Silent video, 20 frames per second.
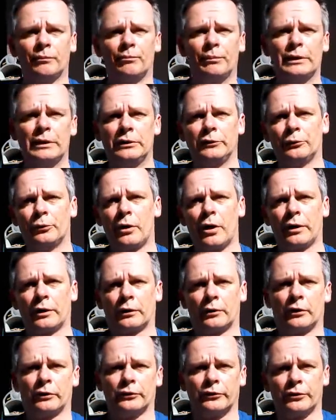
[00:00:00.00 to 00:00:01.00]
Beers right
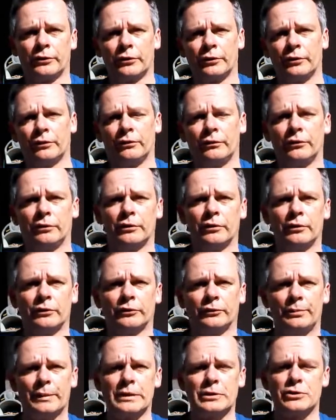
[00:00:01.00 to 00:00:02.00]
across the
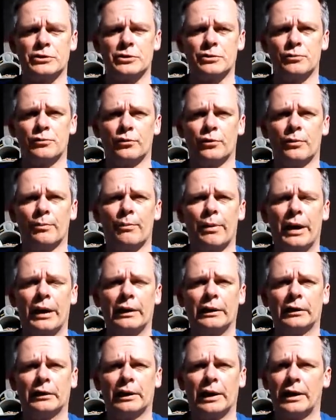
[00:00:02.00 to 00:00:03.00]
spectrum, from
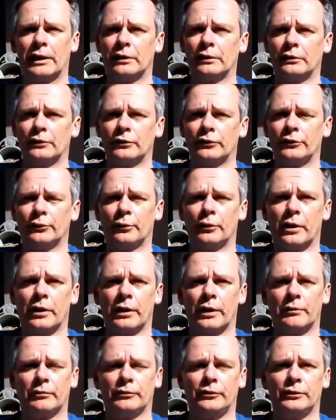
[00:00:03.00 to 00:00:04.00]
pale ales right
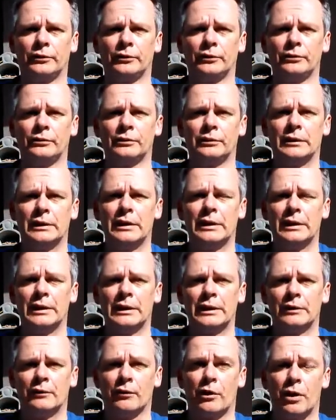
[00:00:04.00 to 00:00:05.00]
up to
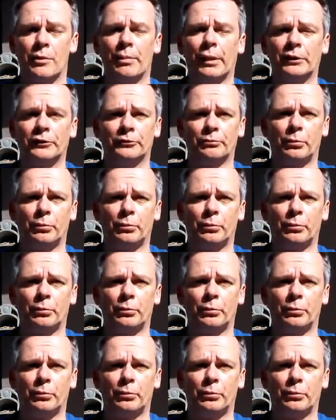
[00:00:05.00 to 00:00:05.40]
robust